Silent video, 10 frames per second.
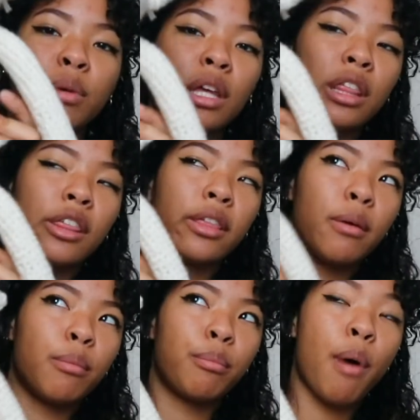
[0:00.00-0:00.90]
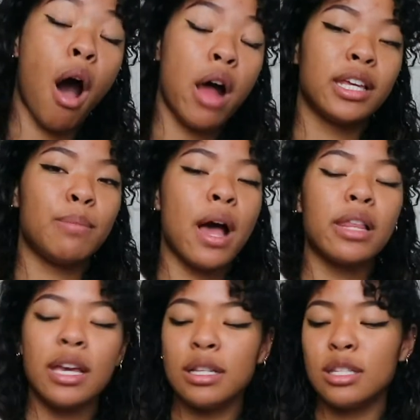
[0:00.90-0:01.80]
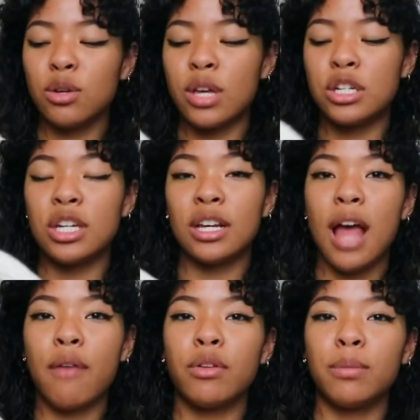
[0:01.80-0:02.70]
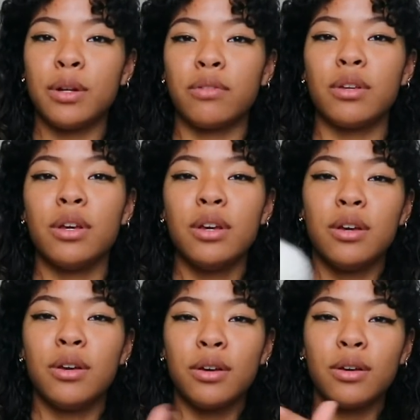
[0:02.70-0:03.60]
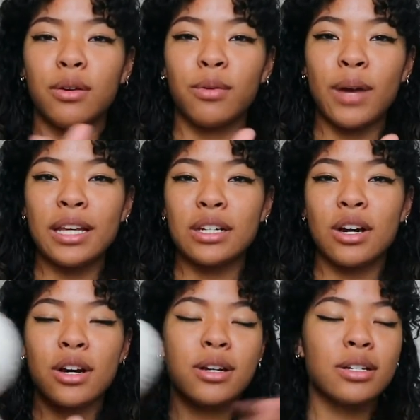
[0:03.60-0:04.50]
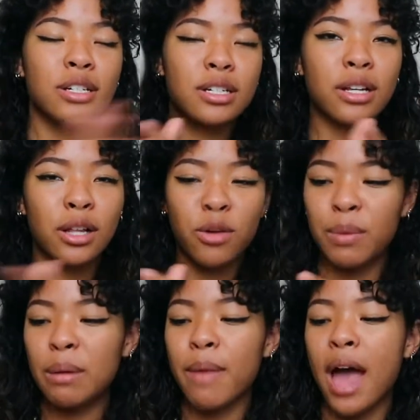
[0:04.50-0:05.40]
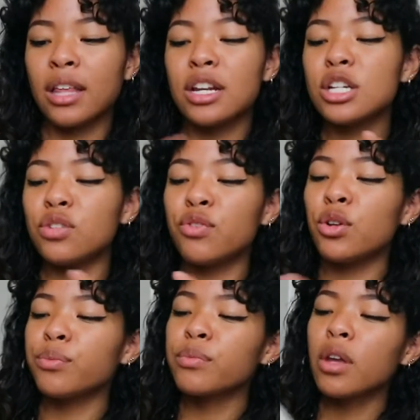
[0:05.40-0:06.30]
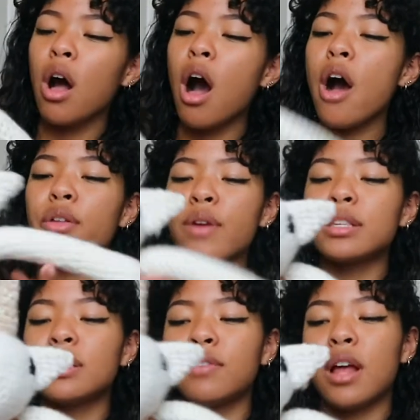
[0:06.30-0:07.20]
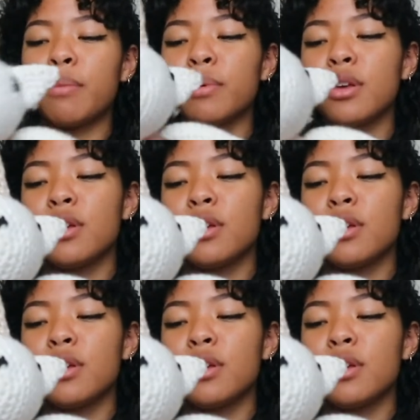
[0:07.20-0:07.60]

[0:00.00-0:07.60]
with poly pellets so that she could have a little bit of weight to her. She's on a little beanbag, and then I just filled all the rest of it up.